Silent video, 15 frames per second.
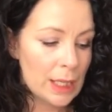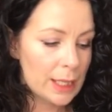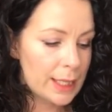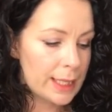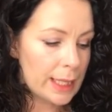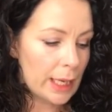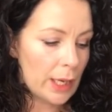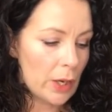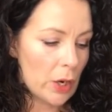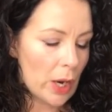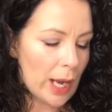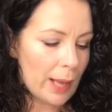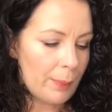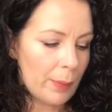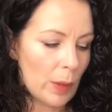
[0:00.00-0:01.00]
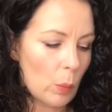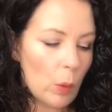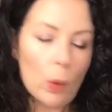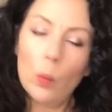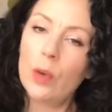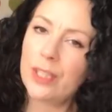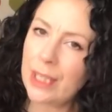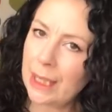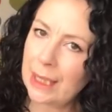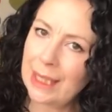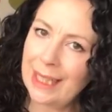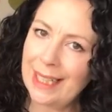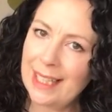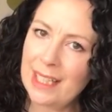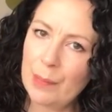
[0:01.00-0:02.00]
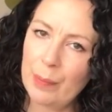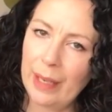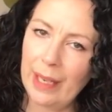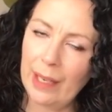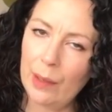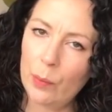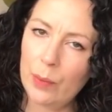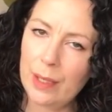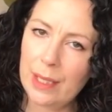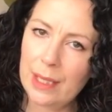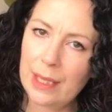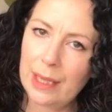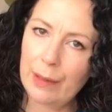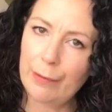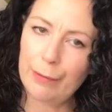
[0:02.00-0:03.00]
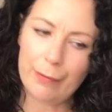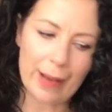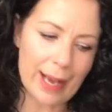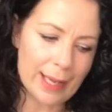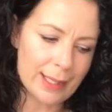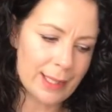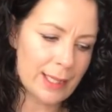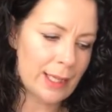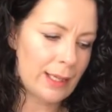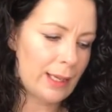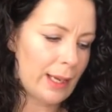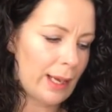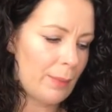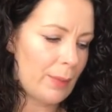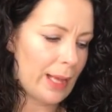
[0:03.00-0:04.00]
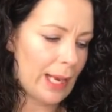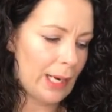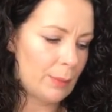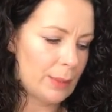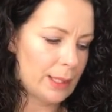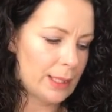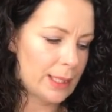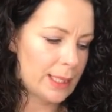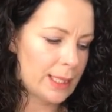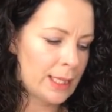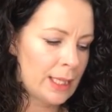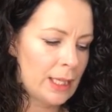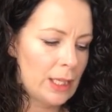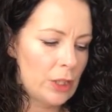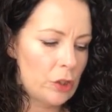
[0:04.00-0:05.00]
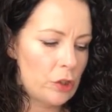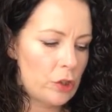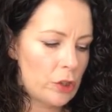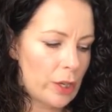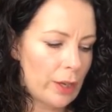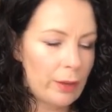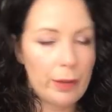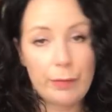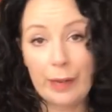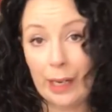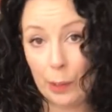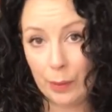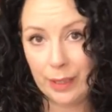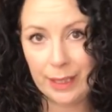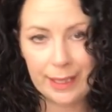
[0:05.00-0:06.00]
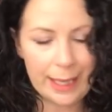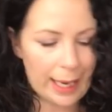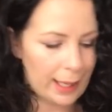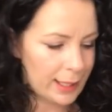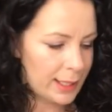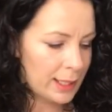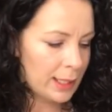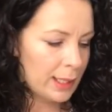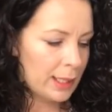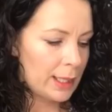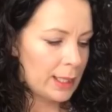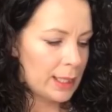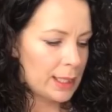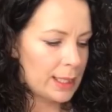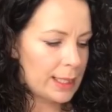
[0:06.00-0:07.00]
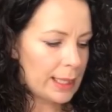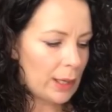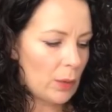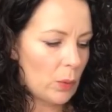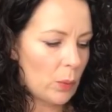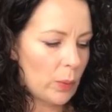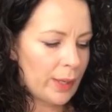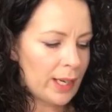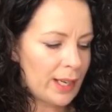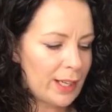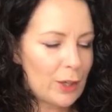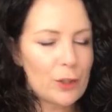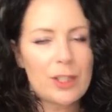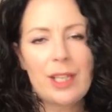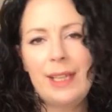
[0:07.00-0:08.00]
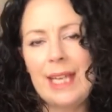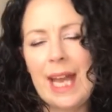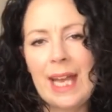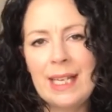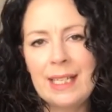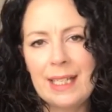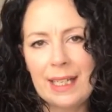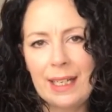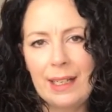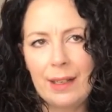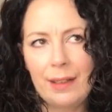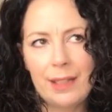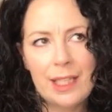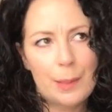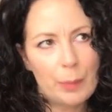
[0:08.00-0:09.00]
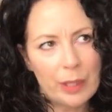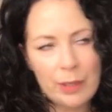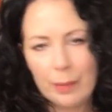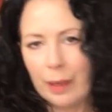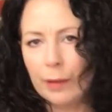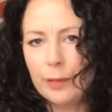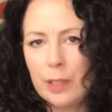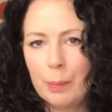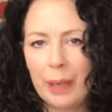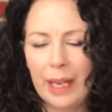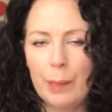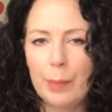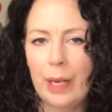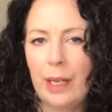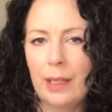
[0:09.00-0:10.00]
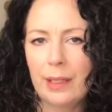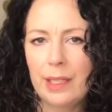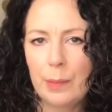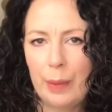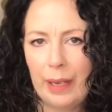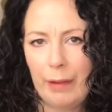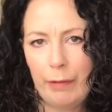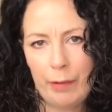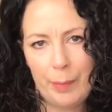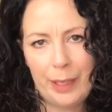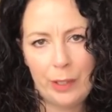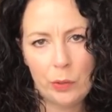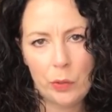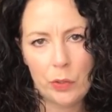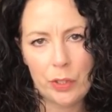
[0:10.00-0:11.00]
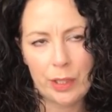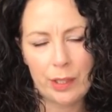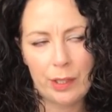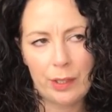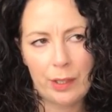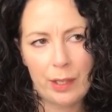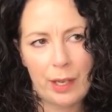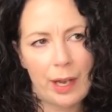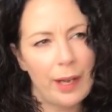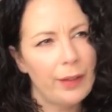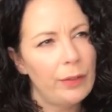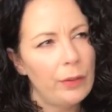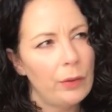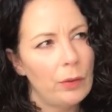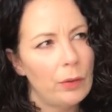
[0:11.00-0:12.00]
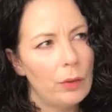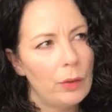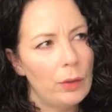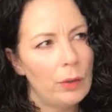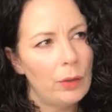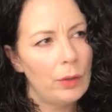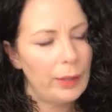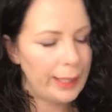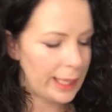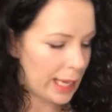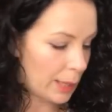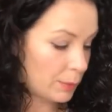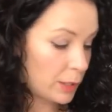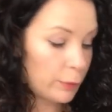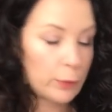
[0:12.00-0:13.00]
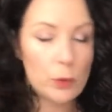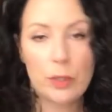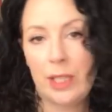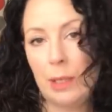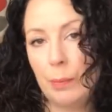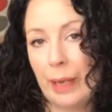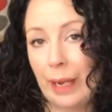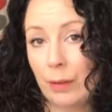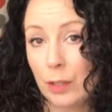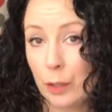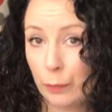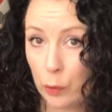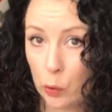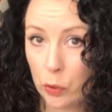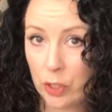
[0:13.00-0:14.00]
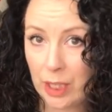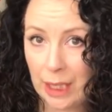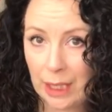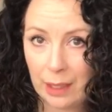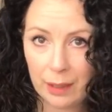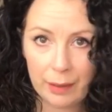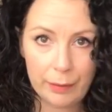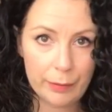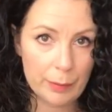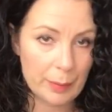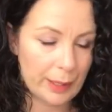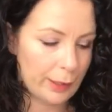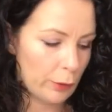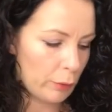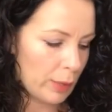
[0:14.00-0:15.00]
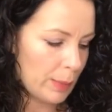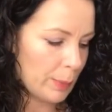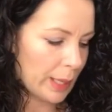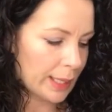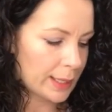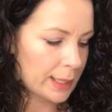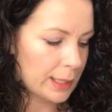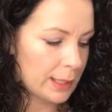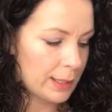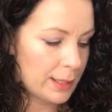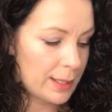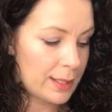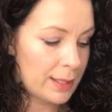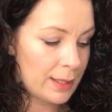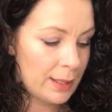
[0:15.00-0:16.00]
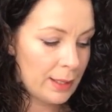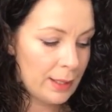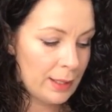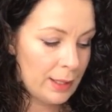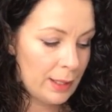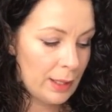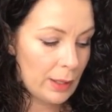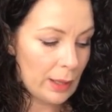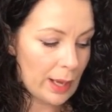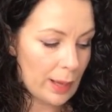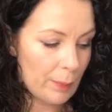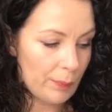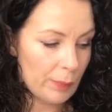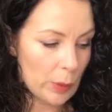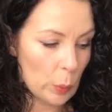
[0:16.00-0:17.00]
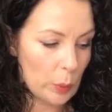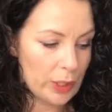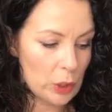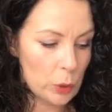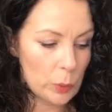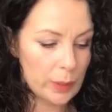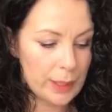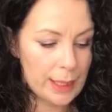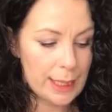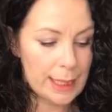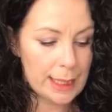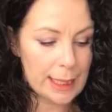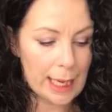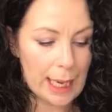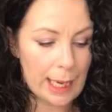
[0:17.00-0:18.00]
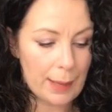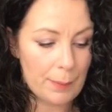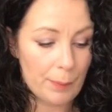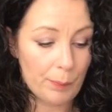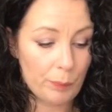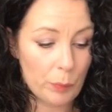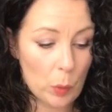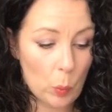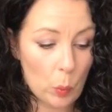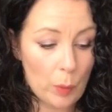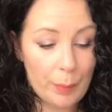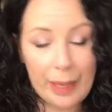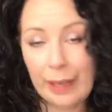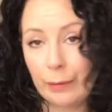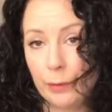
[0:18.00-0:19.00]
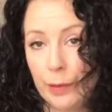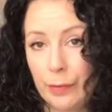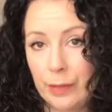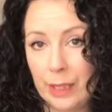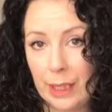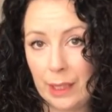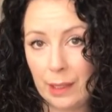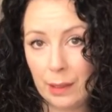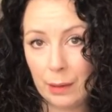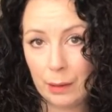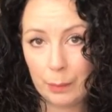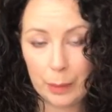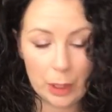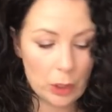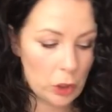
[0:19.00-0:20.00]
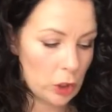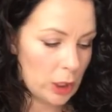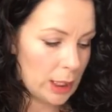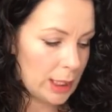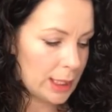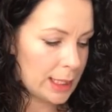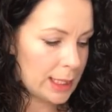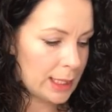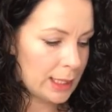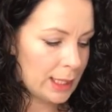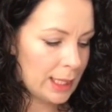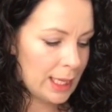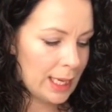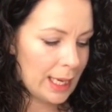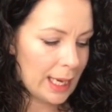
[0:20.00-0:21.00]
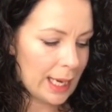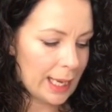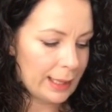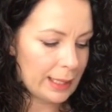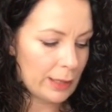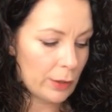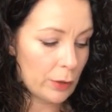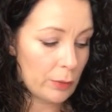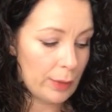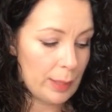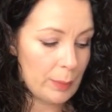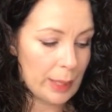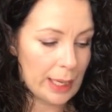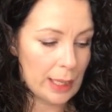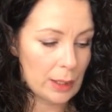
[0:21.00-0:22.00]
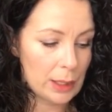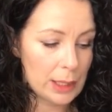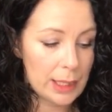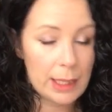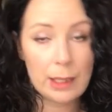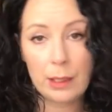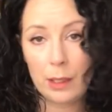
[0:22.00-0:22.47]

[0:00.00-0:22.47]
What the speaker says: So what wasn't clear to me was the VAT element, so the value added tax. So when I got to the end and it spun me off to PayPal to pay for my order, I thought it came to £14.40 for my three patterns, which was £1.50 per sheet, and then £3